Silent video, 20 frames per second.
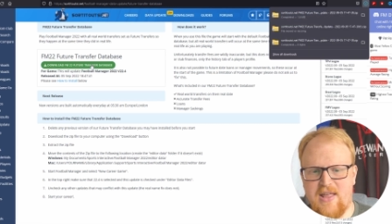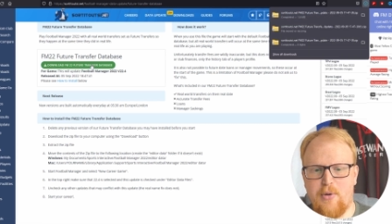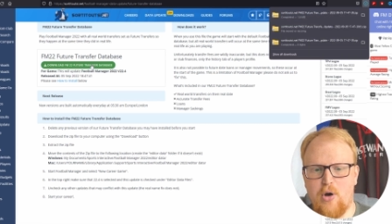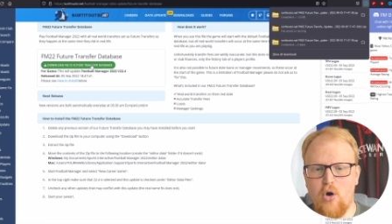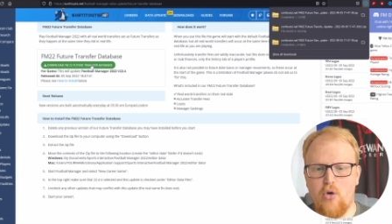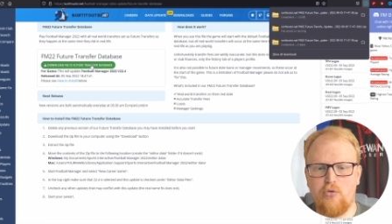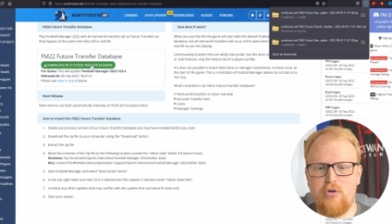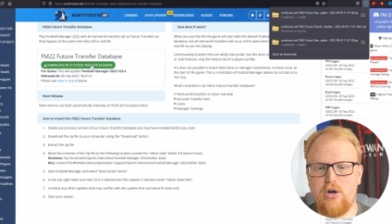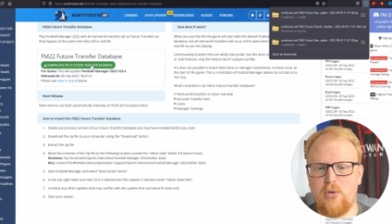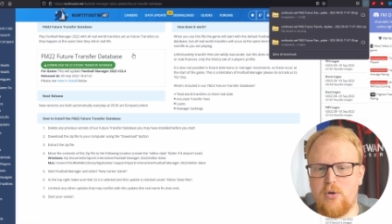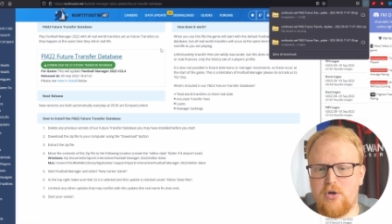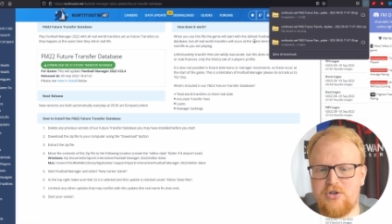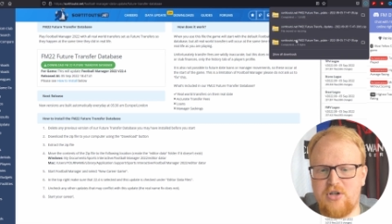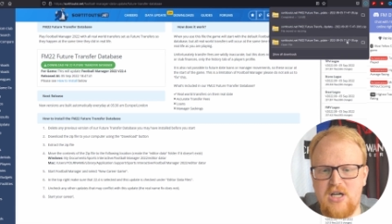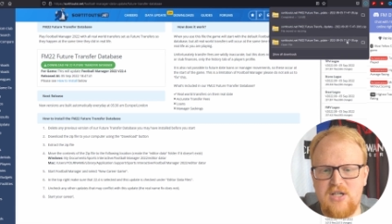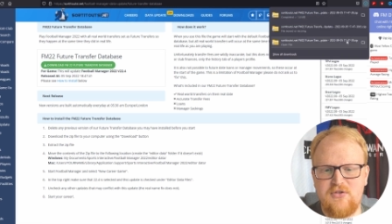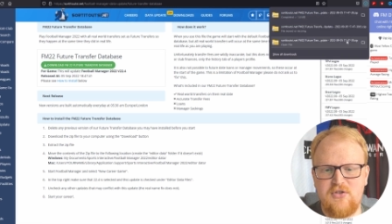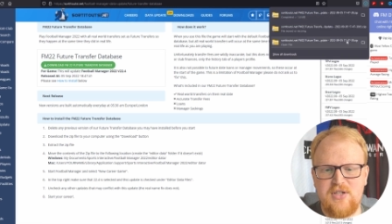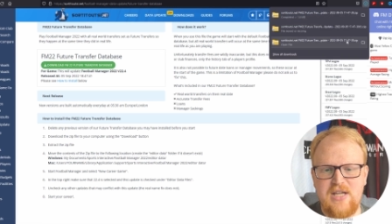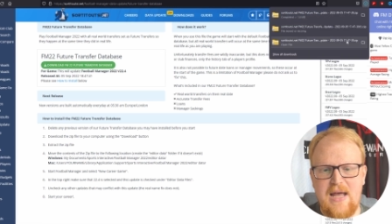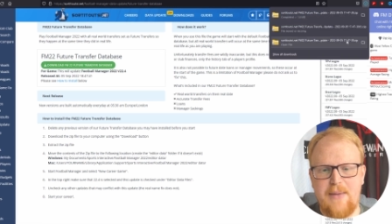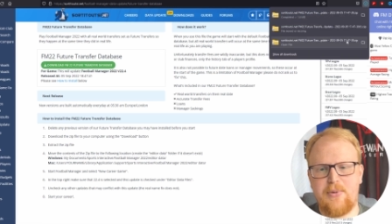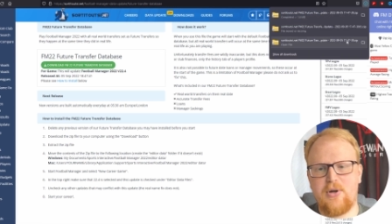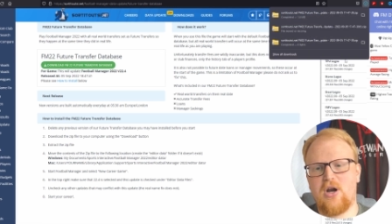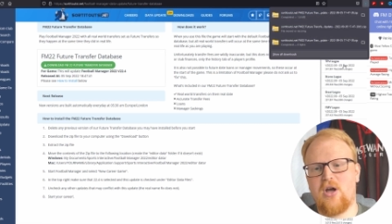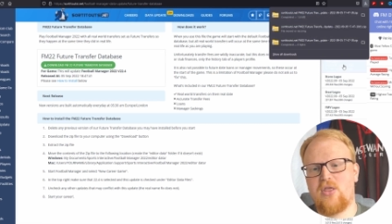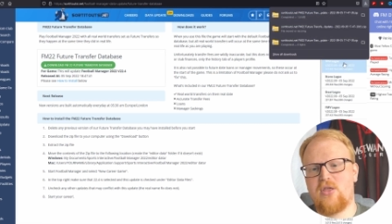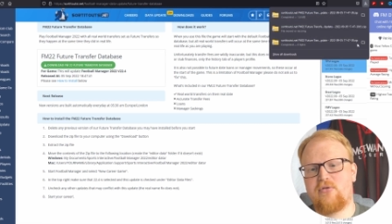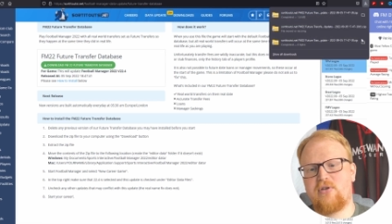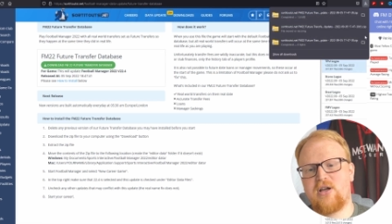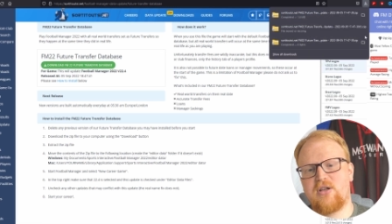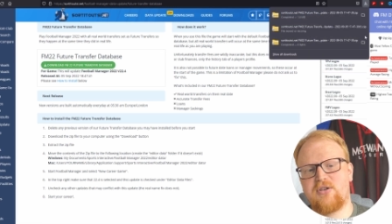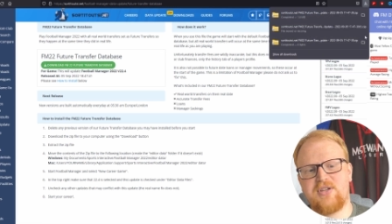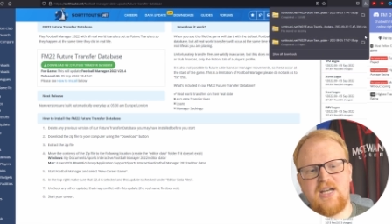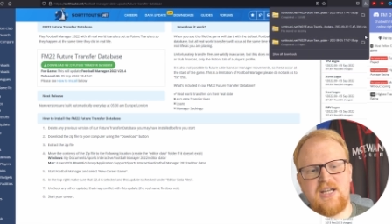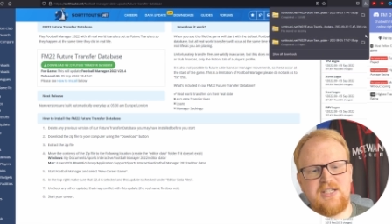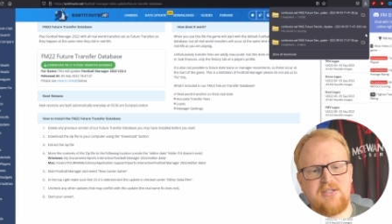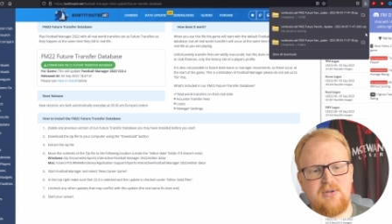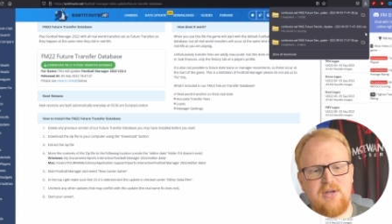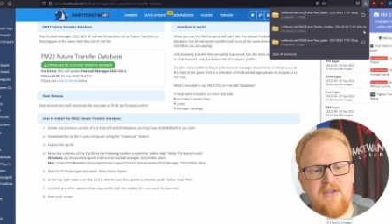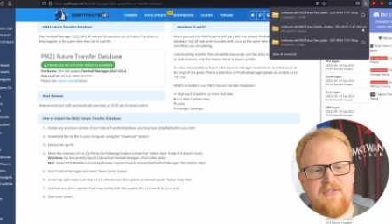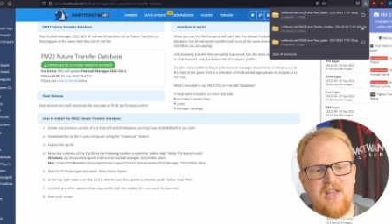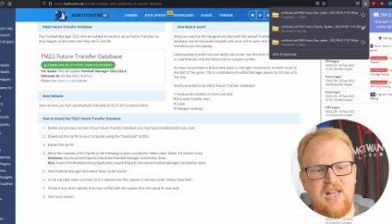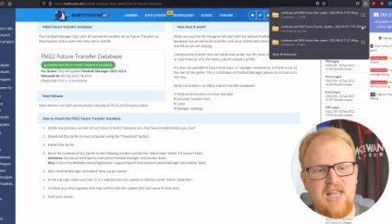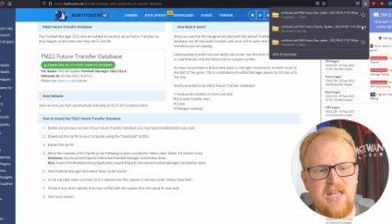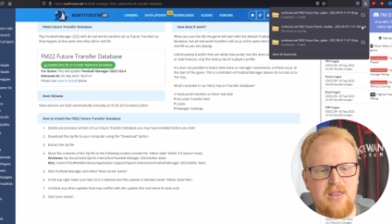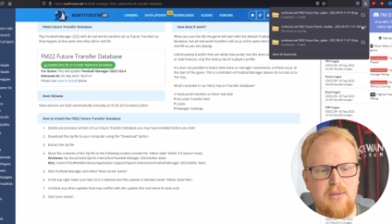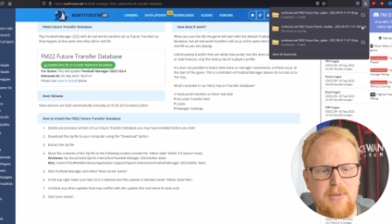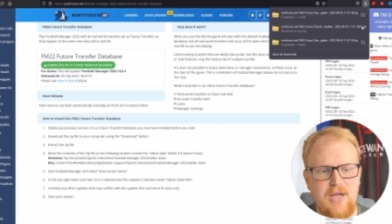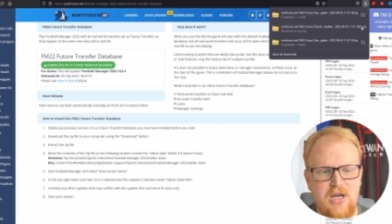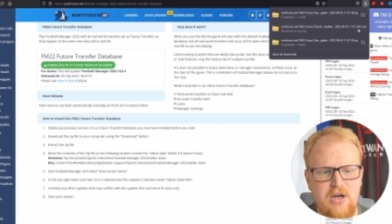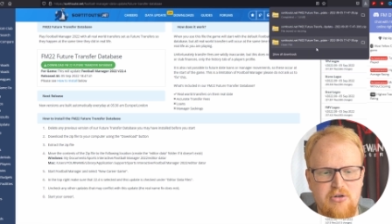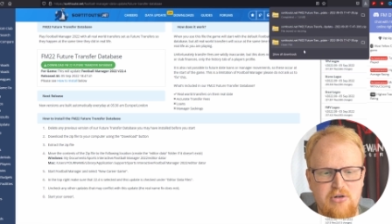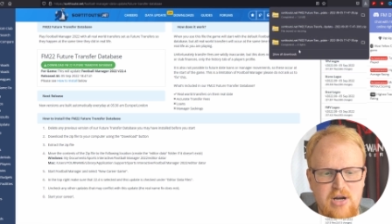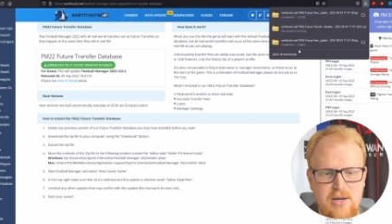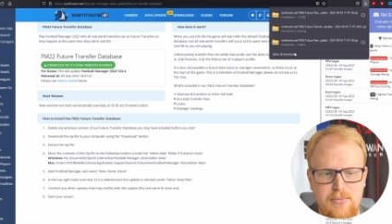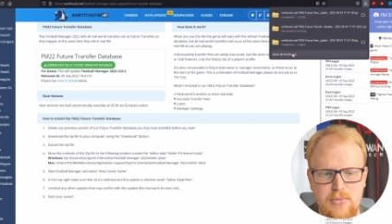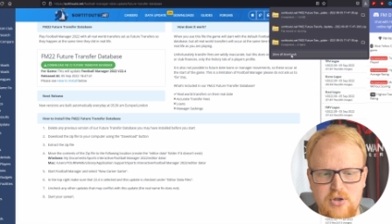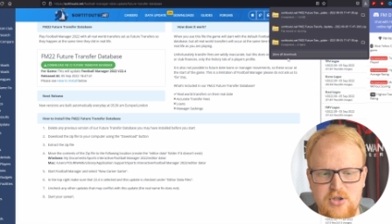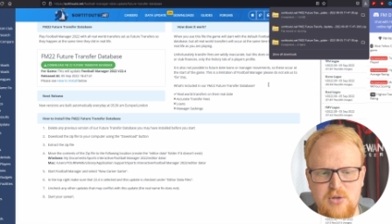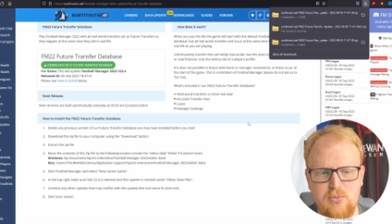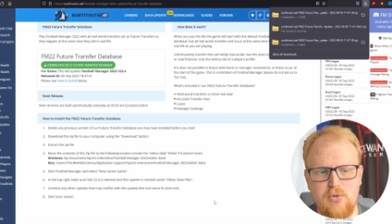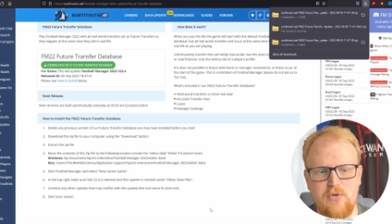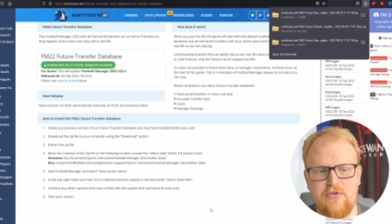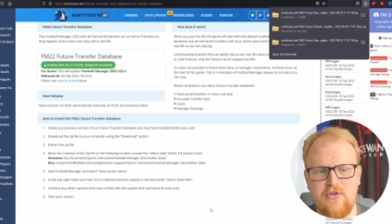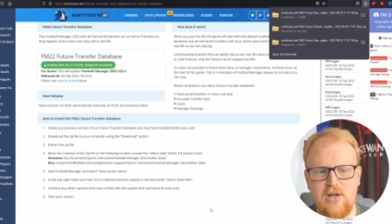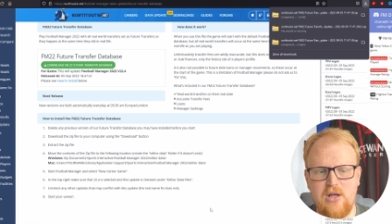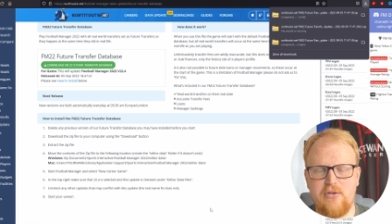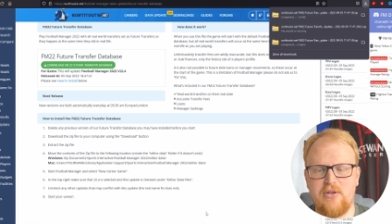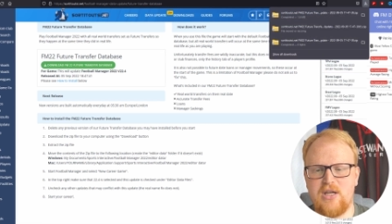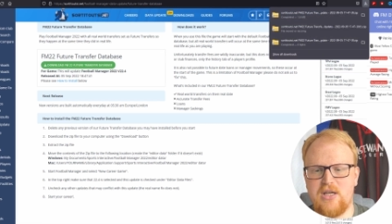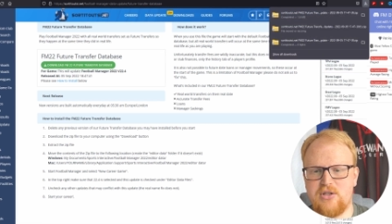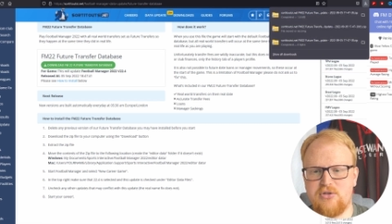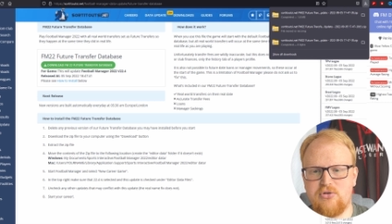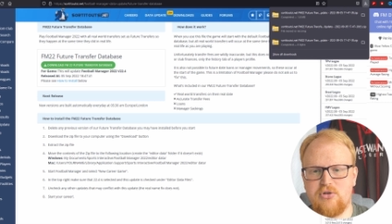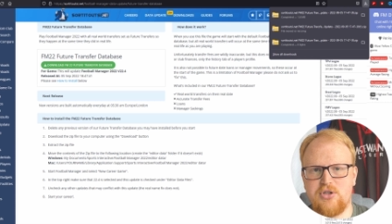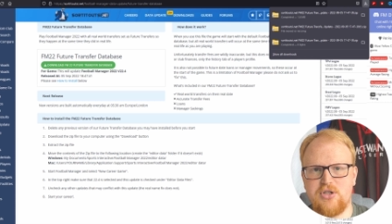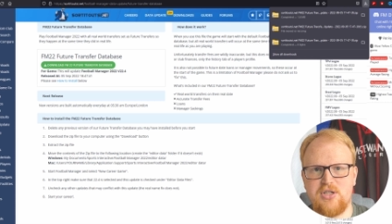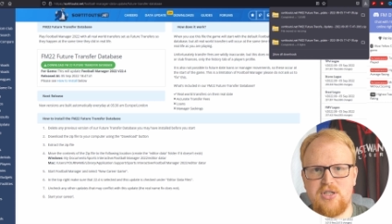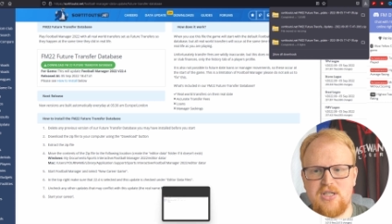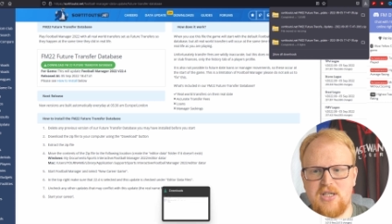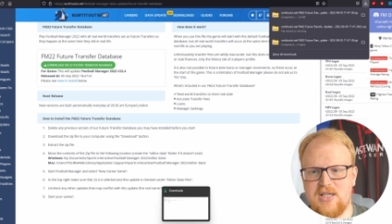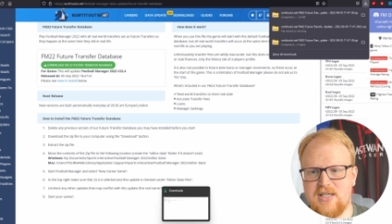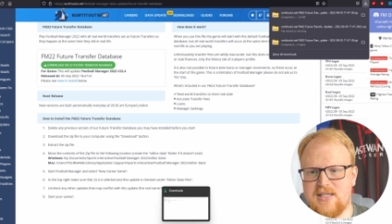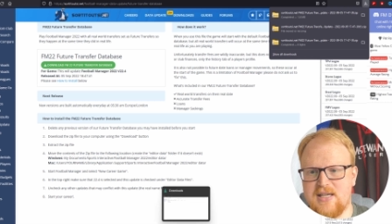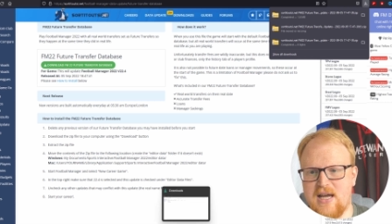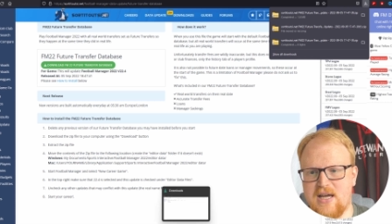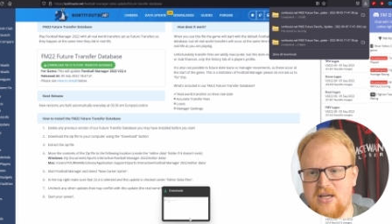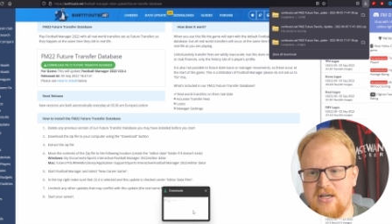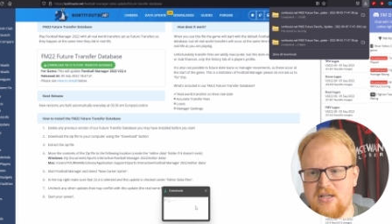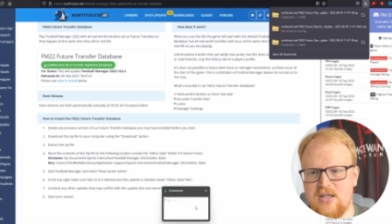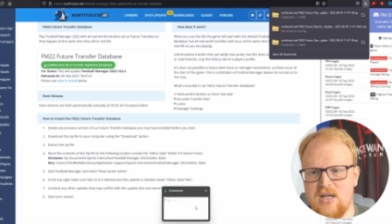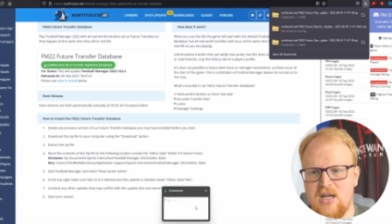But all real world transfers happen on the real date, so if you click the big green button, we'll follow the instructions in a second.